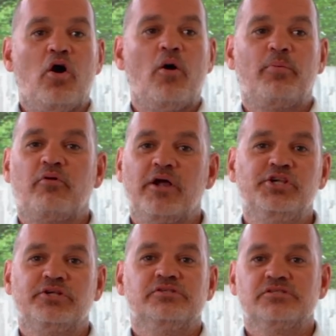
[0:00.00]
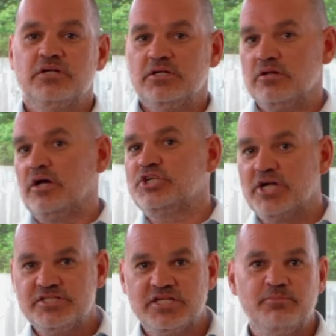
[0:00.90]
operations like
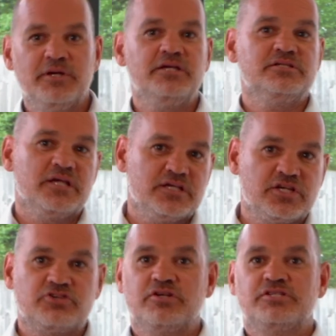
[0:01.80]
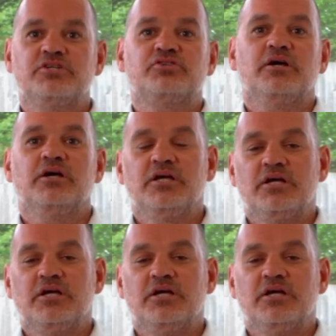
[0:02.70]
JCBs, etc., etc.